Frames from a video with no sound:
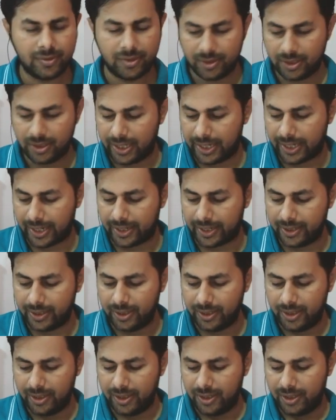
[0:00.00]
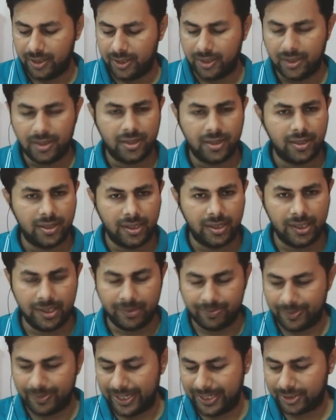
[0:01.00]
and in
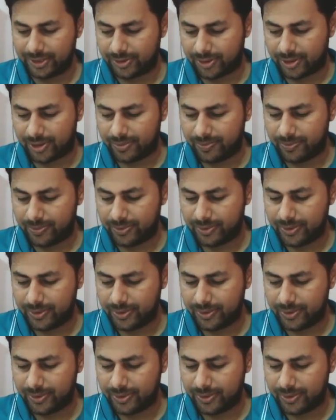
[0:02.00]
place of